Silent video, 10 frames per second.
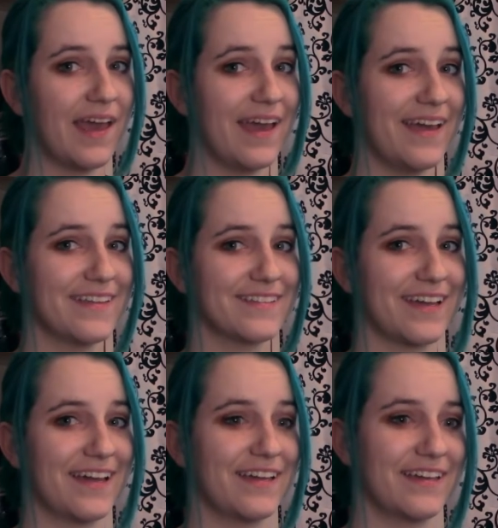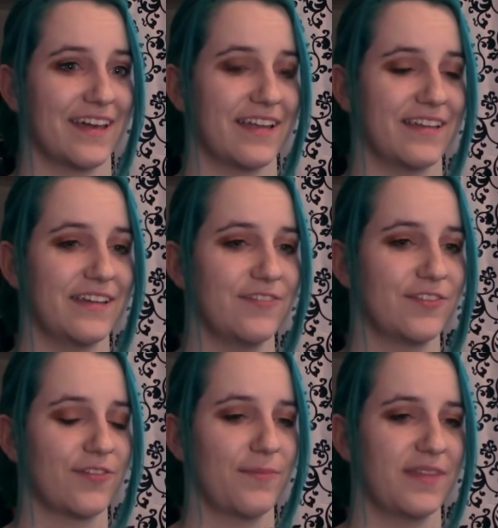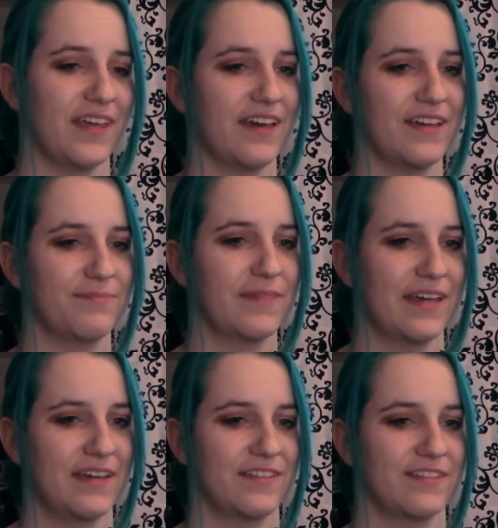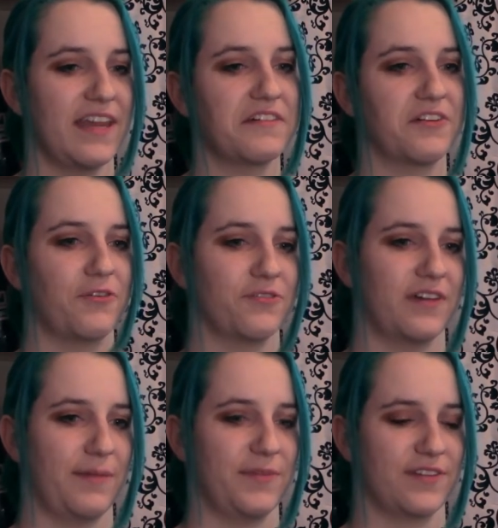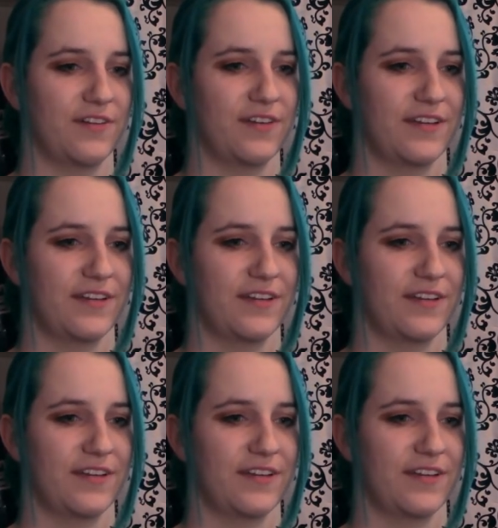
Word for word: Hey, this guy again. He was from the uh, Snake Cult episode.